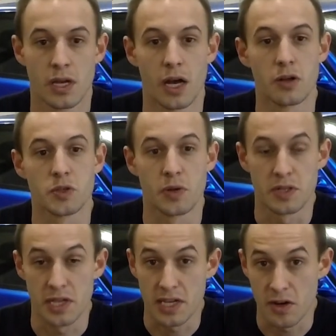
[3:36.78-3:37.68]
also want to
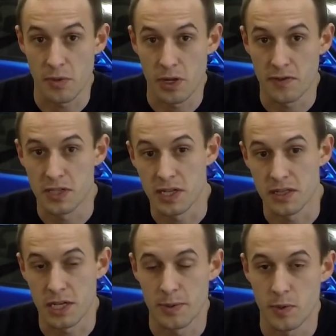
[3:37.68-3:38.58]
thank everybody for taking
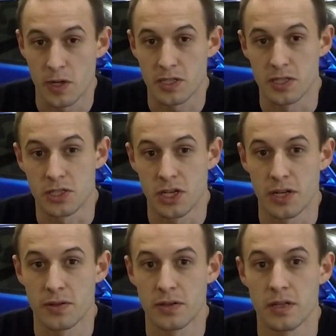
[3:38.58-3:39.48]
the time to watch this
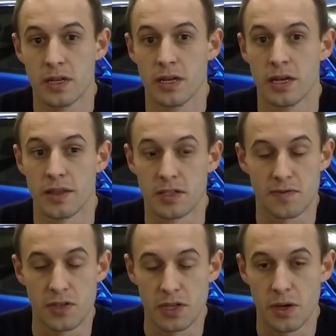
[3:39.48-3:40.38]
channel and this
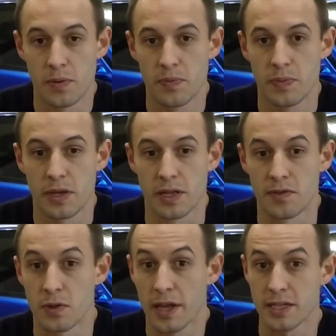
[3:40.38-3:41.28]
video. And if
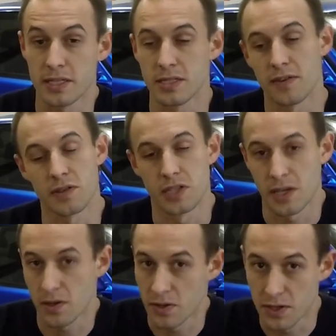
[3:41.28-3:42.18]
you like it, definitely check
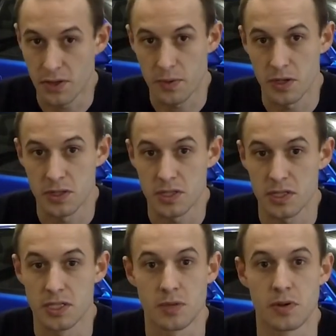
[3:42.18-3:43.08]
out all the other ones,
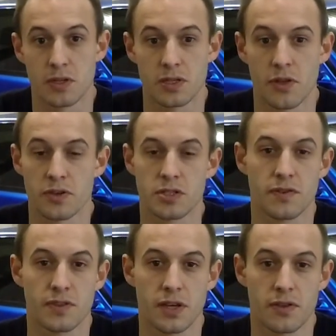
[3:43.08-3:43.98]
see what the other
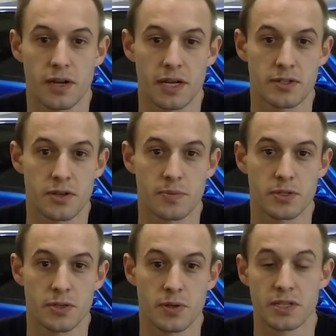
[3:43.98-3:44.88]
stuff the other guys are up
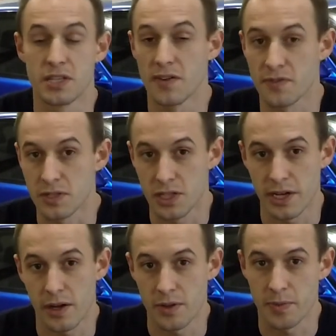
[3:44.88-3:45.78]
to, and definitely
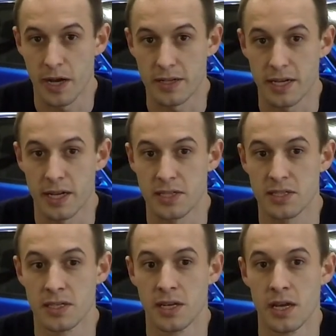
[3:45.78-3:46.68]
check out the podcast.